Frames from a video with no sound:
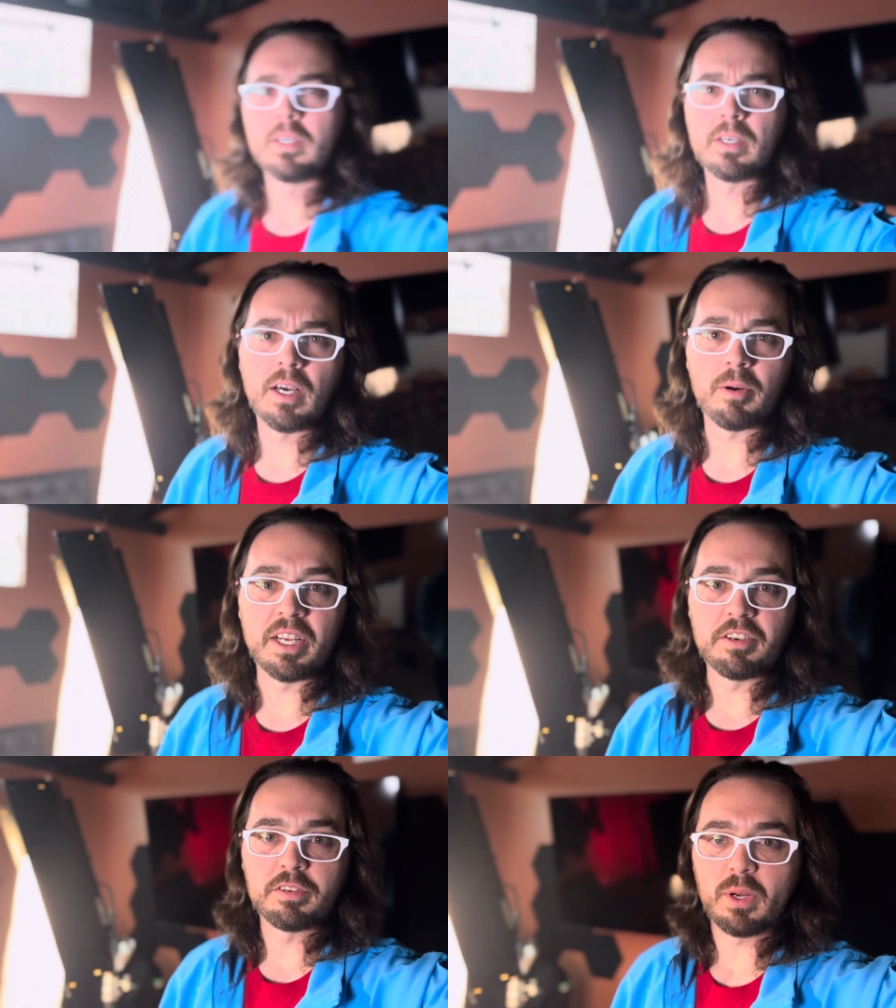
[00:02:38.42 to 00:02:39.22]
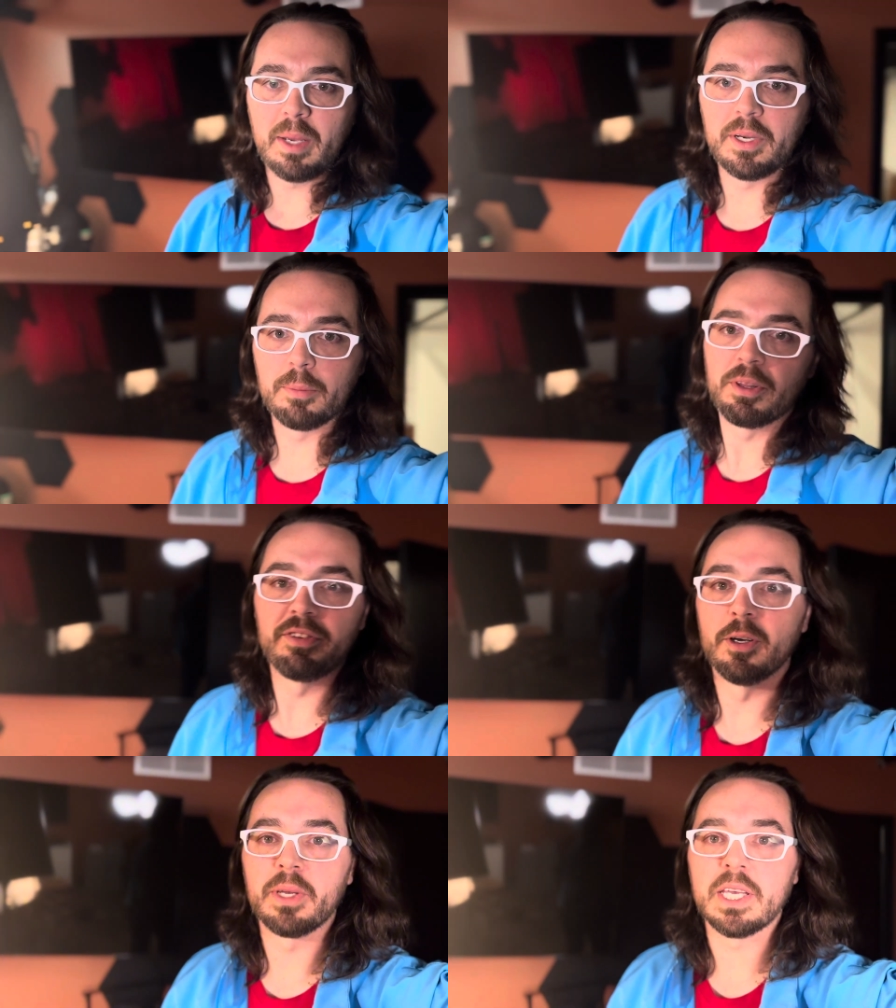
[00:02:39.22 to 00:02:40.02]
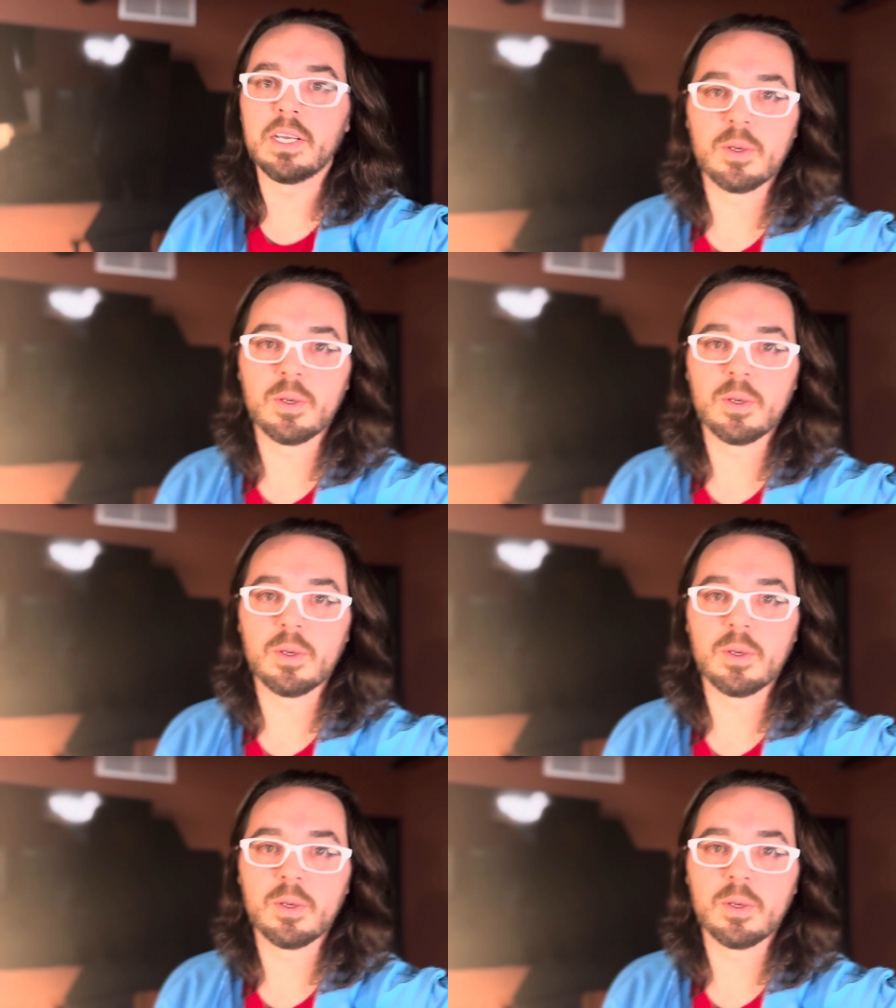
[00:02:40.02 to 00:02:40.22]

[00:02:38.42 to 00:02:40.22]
All right, just wrapping up the filming here.